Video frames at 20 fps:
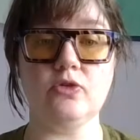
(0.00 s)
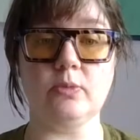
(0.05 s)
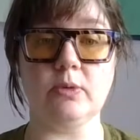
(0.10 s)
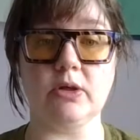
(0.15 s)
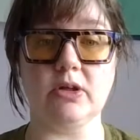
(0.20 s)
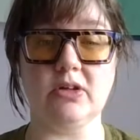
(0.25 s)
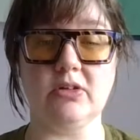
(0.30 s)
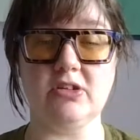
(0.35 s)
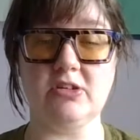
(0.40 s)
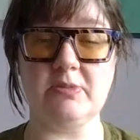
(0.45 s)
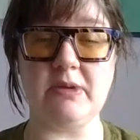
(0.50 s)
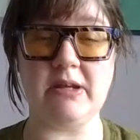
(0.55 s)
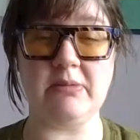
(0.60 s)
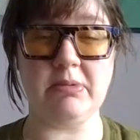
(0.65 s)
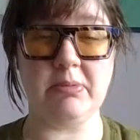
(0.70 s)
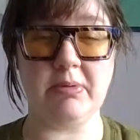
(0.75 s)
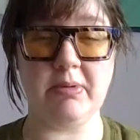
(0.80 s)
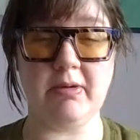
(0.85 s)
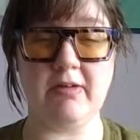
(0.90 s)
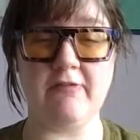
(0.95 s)
we're going to spend
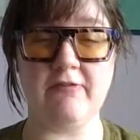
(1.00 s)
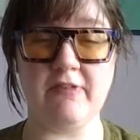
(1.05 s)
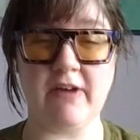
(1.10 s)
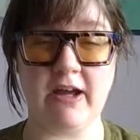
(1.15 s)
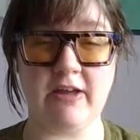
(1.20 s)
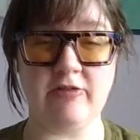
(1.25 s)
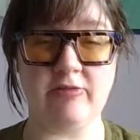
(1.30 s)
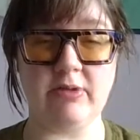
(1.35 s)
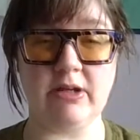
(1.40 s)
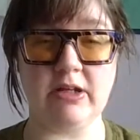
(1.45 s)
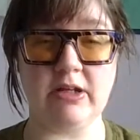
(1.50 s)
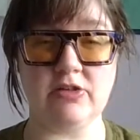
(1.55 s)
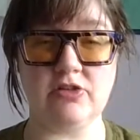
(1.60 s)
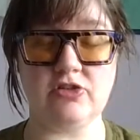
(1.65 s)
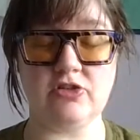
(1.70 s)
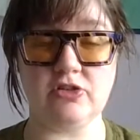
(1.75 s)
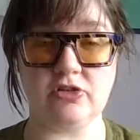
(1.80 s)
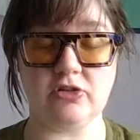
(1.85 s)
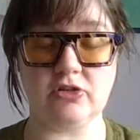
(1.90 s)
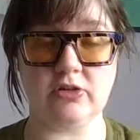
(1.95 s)
maybe about 5 minutes
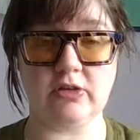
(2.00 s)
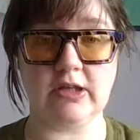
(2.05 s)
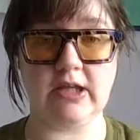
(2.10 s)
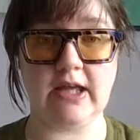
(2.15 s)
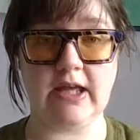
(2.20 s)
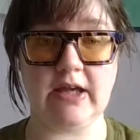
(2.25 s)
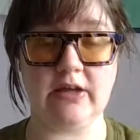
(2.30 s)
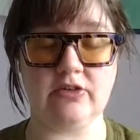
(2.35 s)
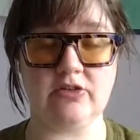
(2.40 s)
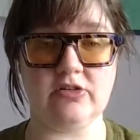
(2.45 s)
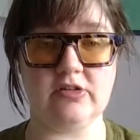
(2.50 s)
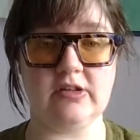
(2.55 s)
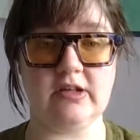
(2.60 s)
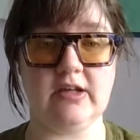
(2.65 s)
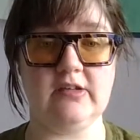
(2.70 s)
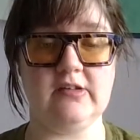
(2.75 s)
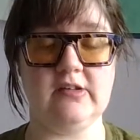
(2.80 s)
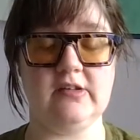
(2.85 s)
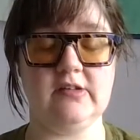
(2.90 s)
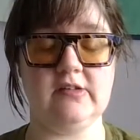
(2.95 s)
just on the
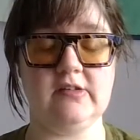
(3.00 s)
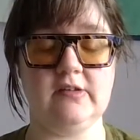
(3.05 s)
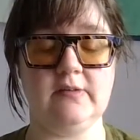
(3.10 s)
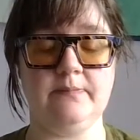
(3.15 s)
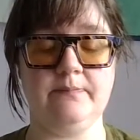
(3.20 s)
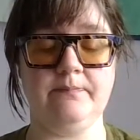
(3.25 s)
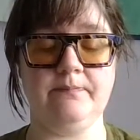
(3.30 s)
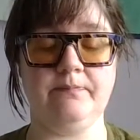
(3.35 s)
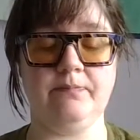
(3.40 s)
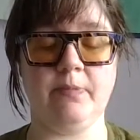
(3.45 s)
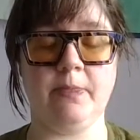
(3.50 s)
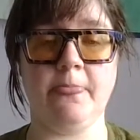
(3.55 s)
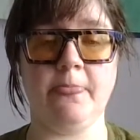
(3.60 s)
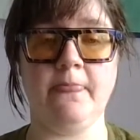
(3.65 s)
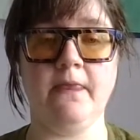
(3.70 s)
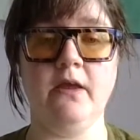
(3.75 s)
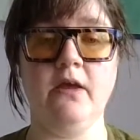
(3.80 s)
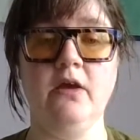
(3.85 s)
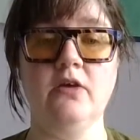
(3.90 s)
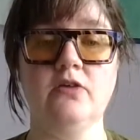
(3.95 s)
exercises.
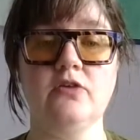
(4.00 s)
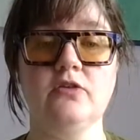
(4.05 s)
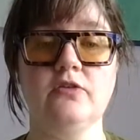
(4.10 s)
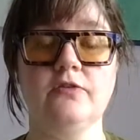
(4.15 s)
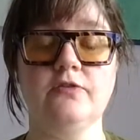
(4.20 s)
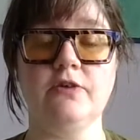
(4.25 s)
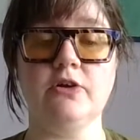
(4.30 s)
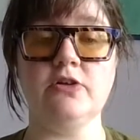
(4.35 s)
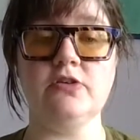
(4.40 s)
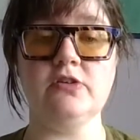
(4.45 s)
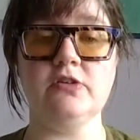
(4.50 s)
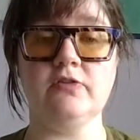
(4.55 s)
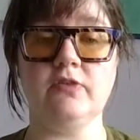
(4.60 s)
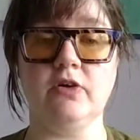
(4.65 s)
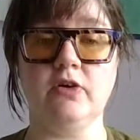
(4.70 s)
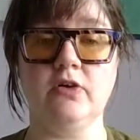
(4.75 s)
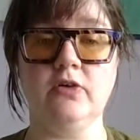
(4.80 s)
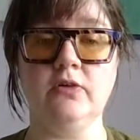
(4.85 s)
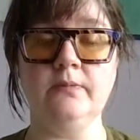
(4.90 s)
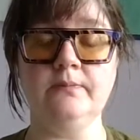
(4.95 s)
So first of
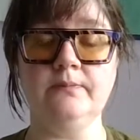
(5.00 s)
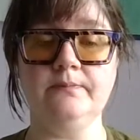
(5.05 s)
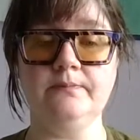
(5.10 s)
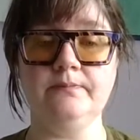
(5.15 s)
all,